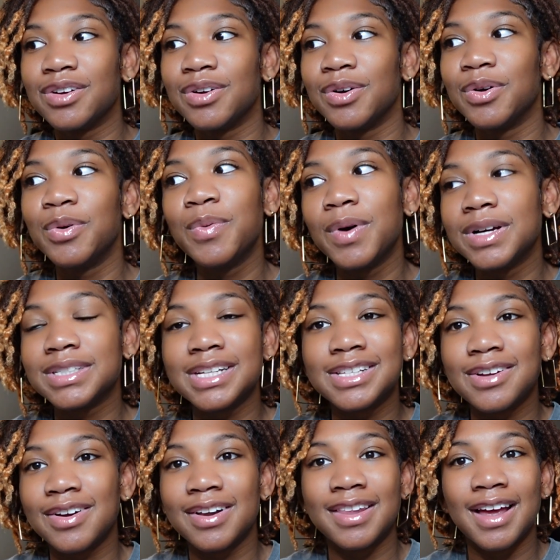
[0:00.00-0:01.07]
who wants to
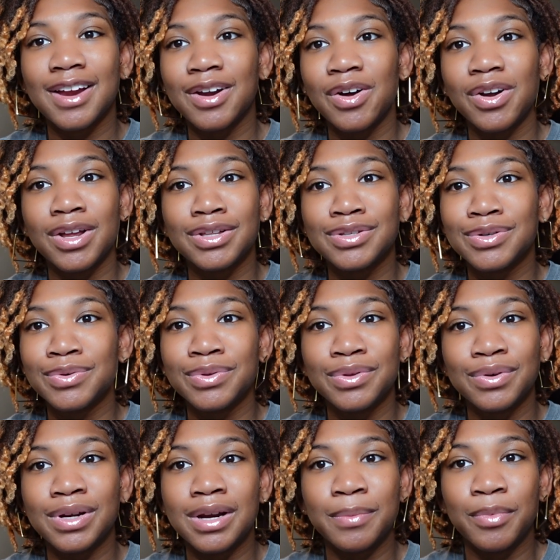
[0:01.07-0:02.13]
turn light on at 2,
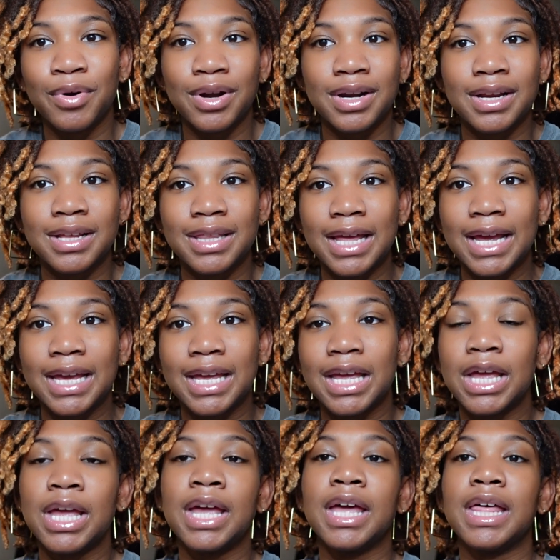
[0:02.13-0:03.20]
3 in the morning? Like,
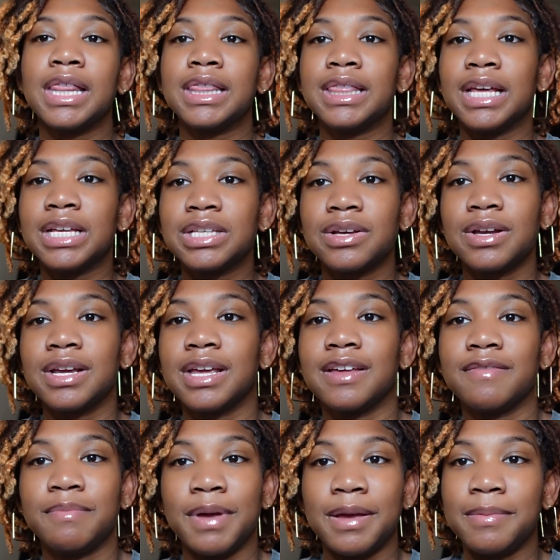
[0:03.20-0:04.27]
that's going to
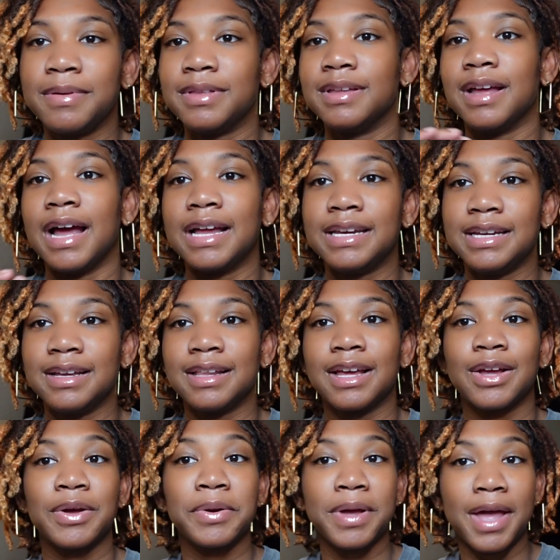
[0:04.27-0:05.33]
give baby the idea
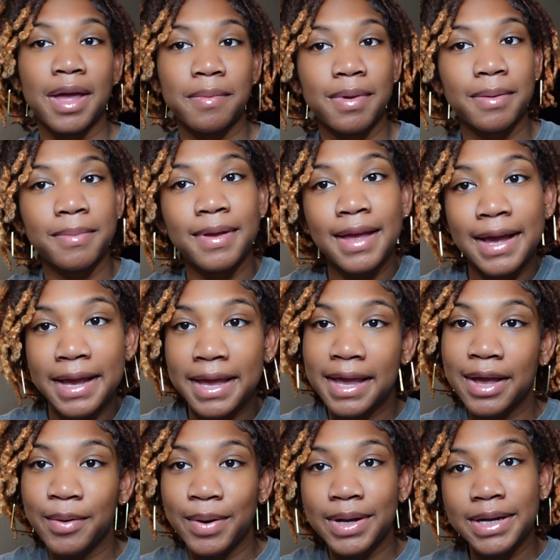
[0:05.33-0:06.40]
like, okay, maybe I
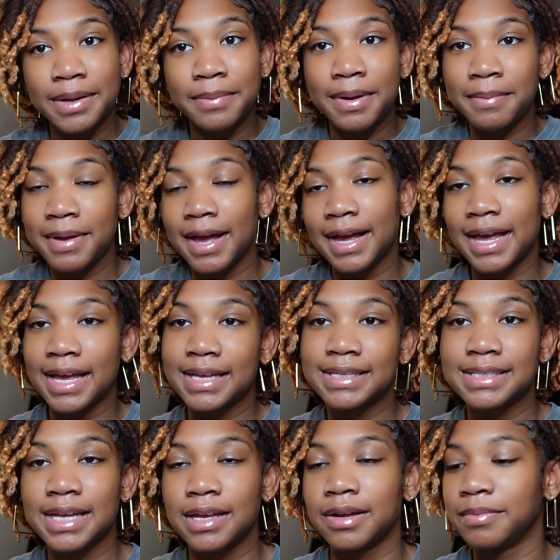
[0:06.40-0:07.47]
can wake up, maybe I can
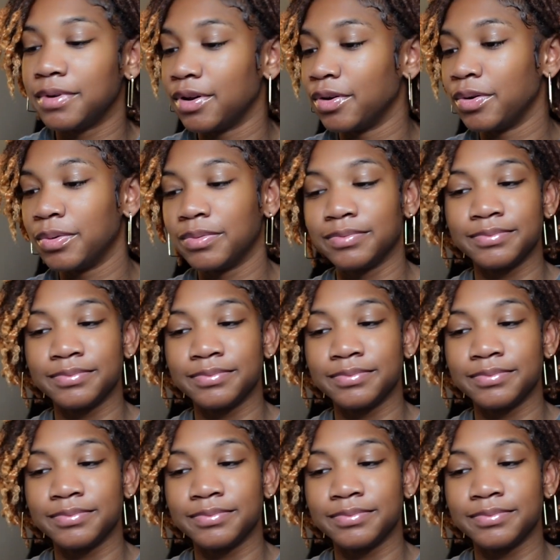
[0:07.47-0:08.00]
stay up. No,